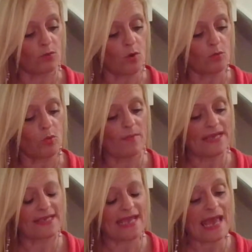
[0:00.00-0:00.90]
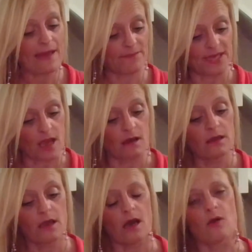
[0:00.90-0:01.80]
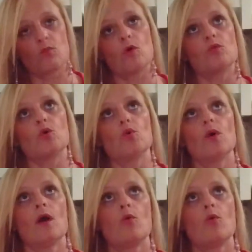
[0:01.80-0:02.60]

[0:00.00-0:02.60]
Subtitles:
and what will make it happier and what will